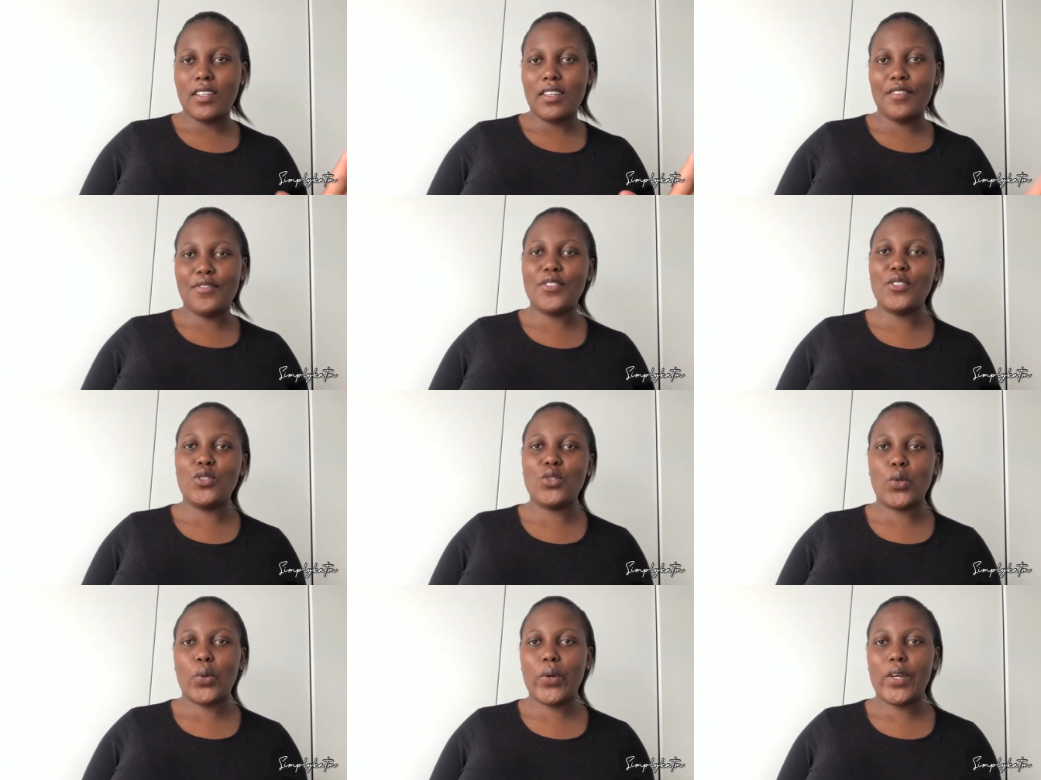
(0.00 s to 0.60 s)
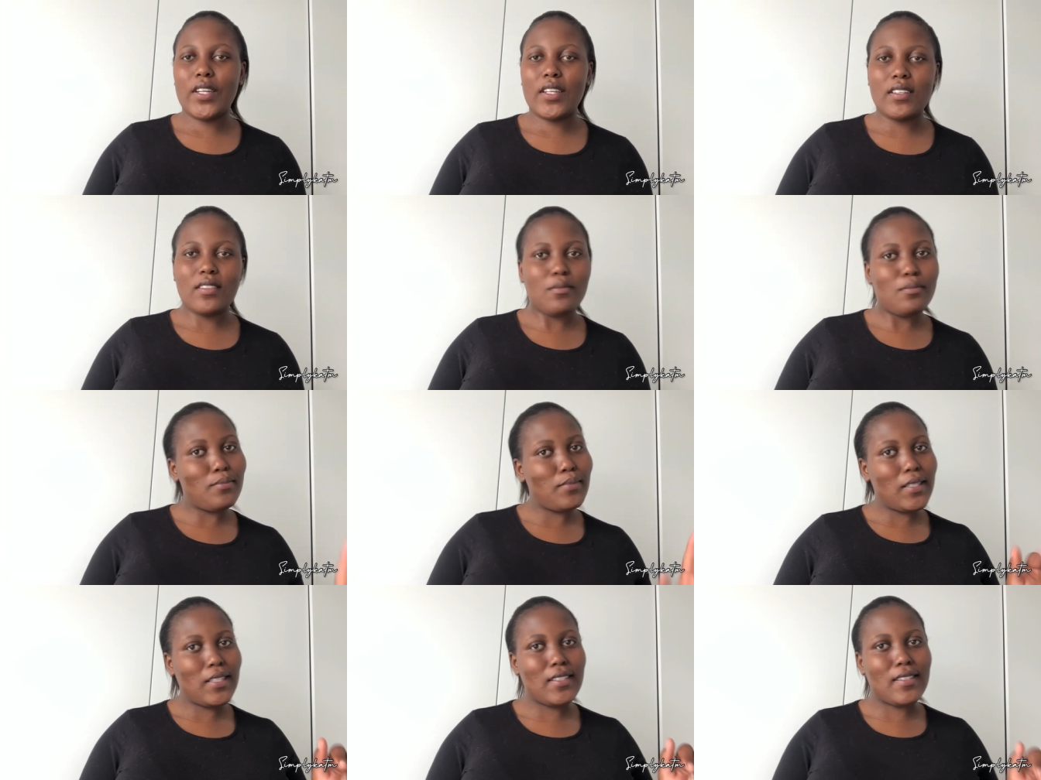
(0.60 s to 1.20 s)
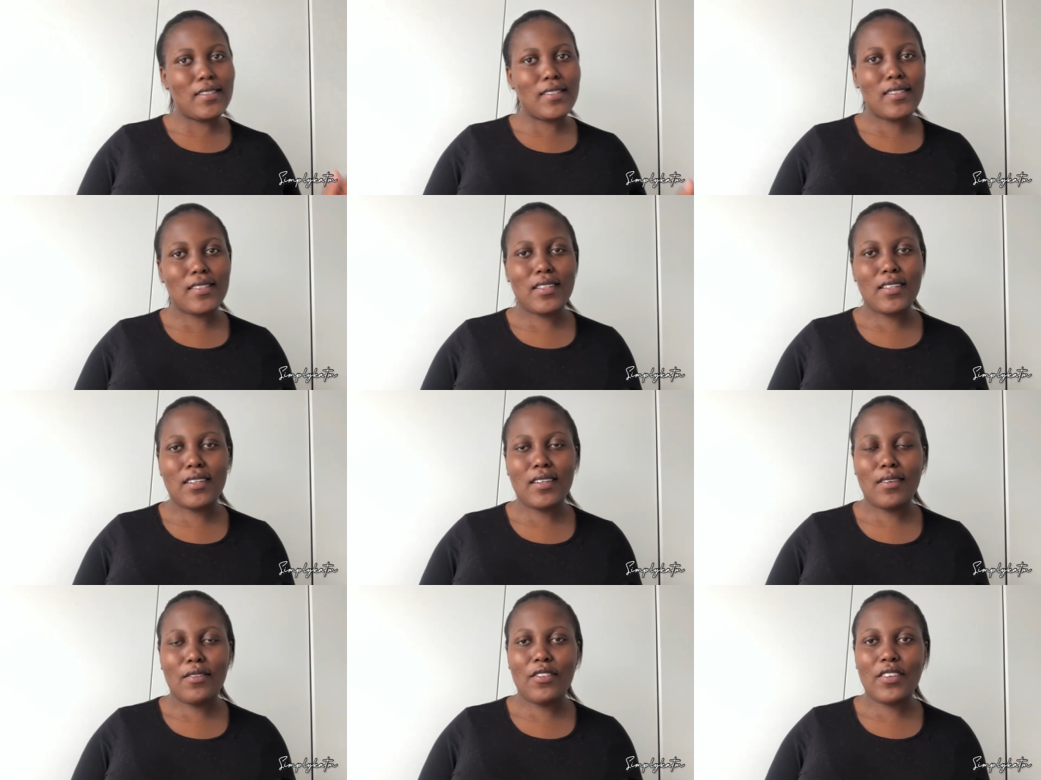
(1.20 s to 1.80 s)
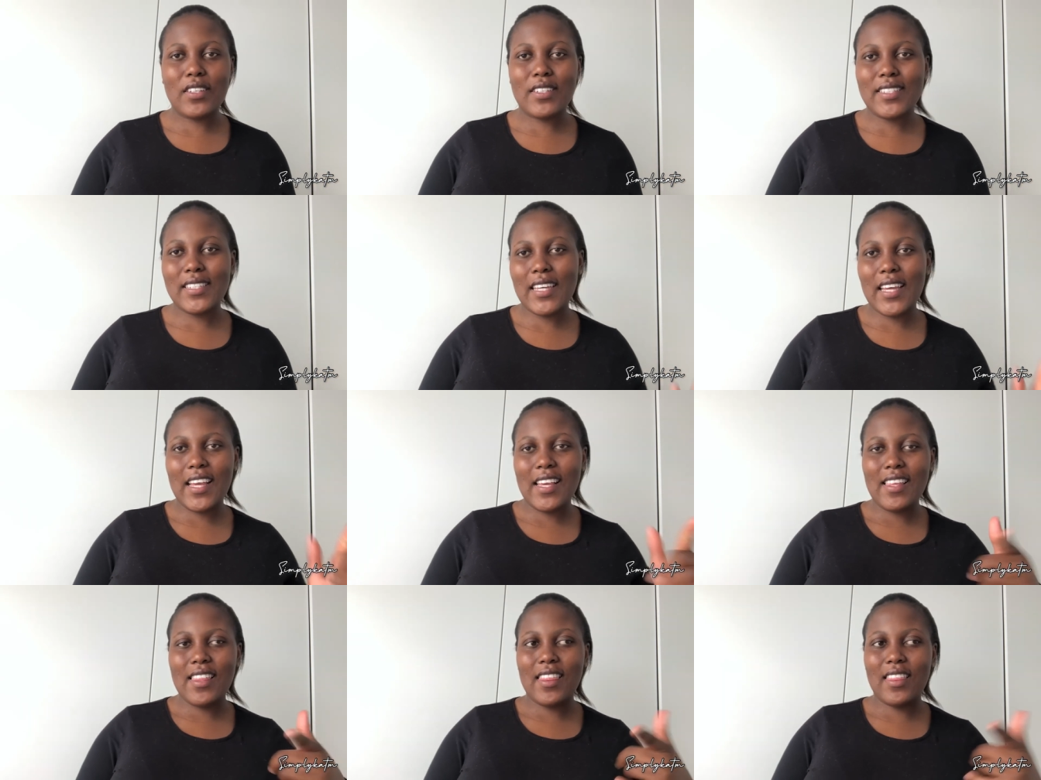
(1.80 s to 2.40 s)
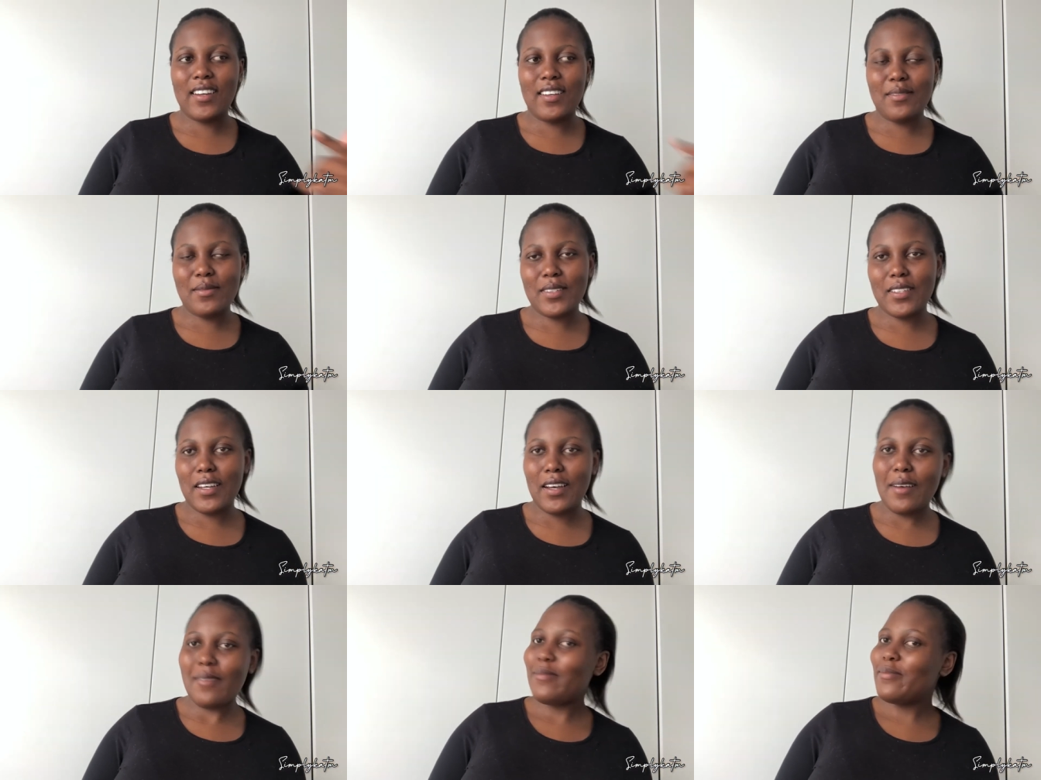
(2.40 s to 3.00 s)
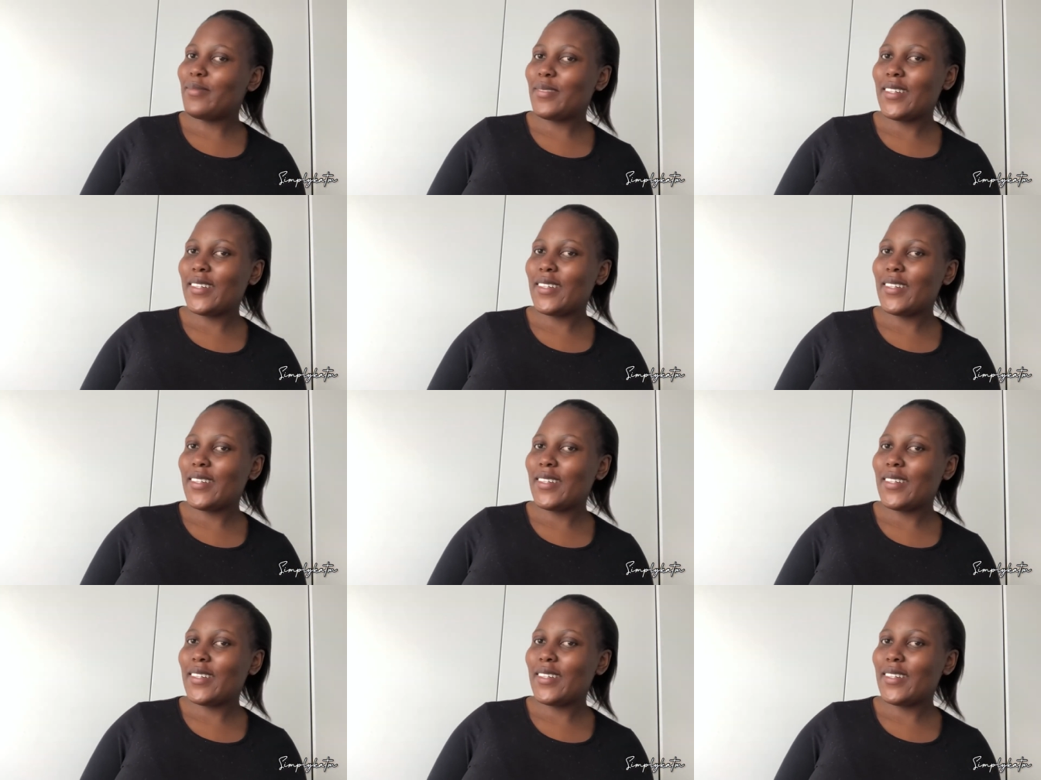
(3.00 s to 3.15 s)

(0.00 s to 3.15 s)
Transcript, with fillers: If you enjoyed it, please give it a thumbs up